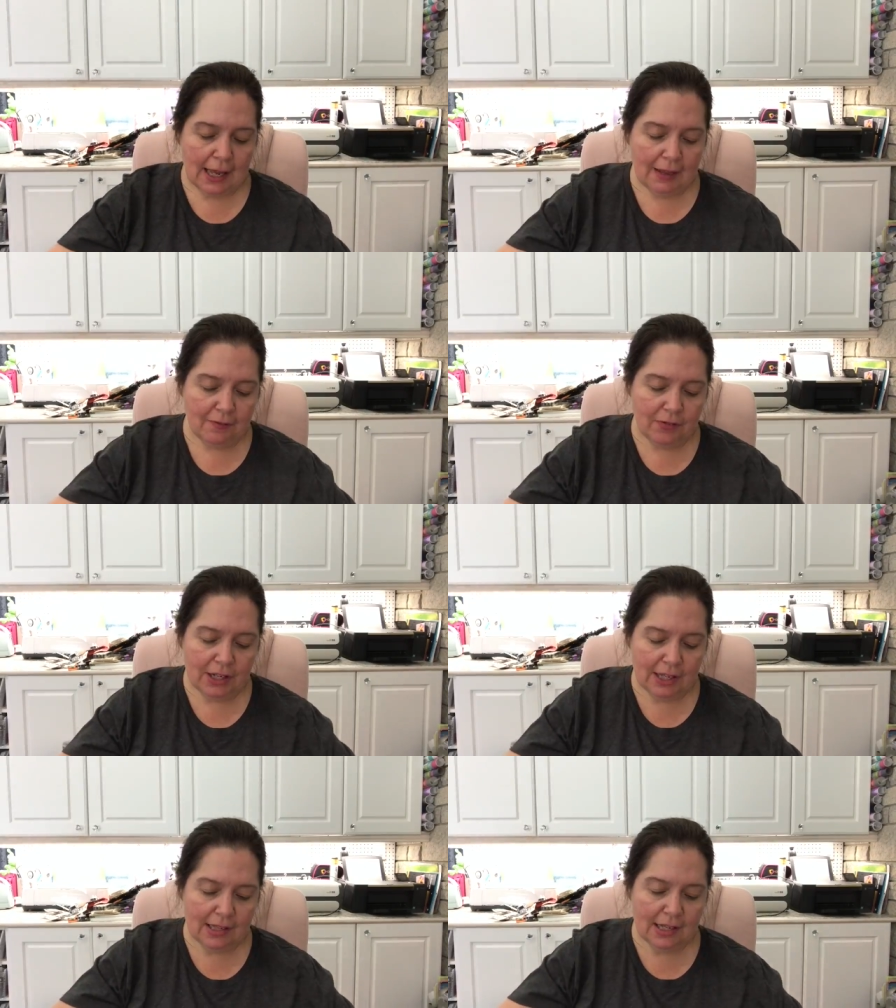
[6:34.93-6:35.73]
And
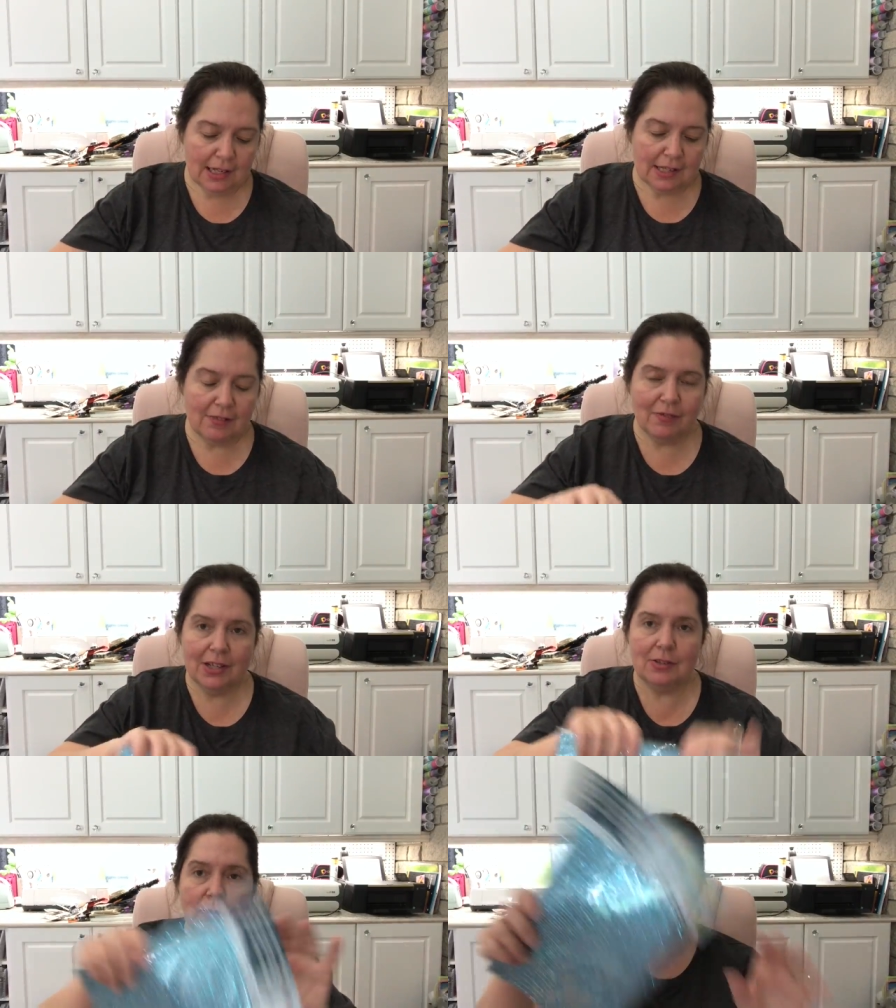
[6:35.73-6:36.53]
funny thing is, I
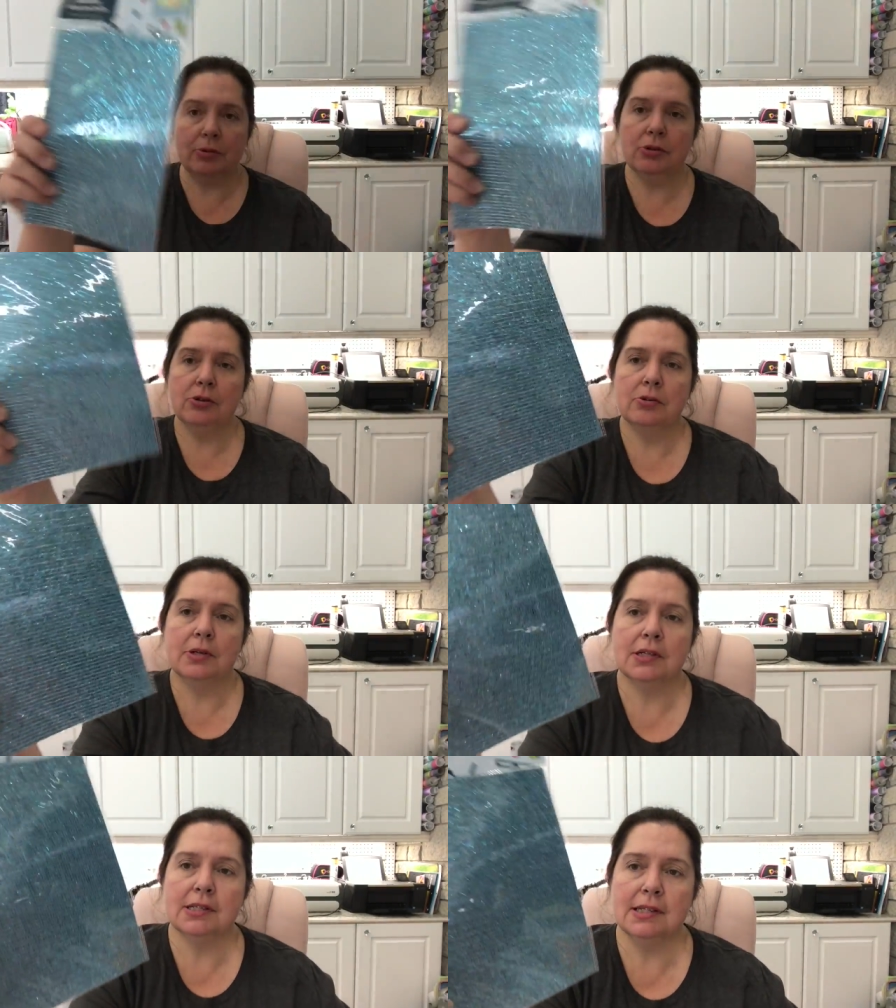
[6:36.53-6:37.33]
find the blue
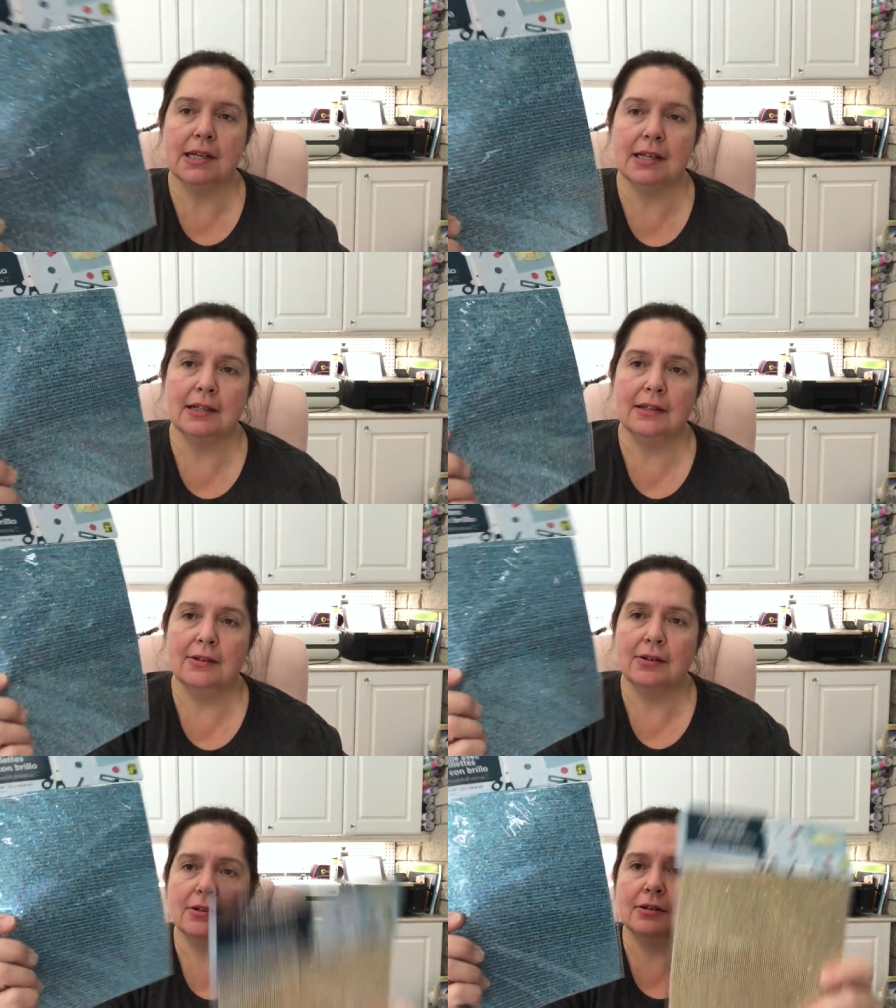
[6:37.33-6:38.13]
like a
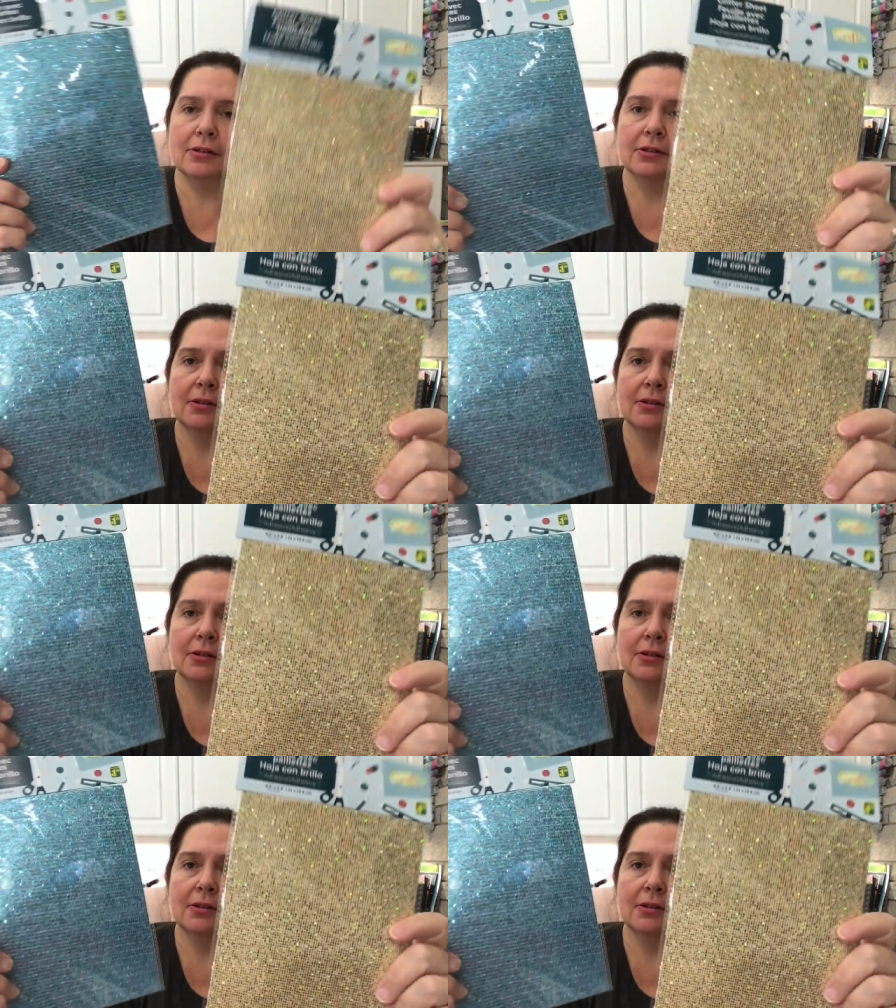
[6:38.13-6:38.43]
little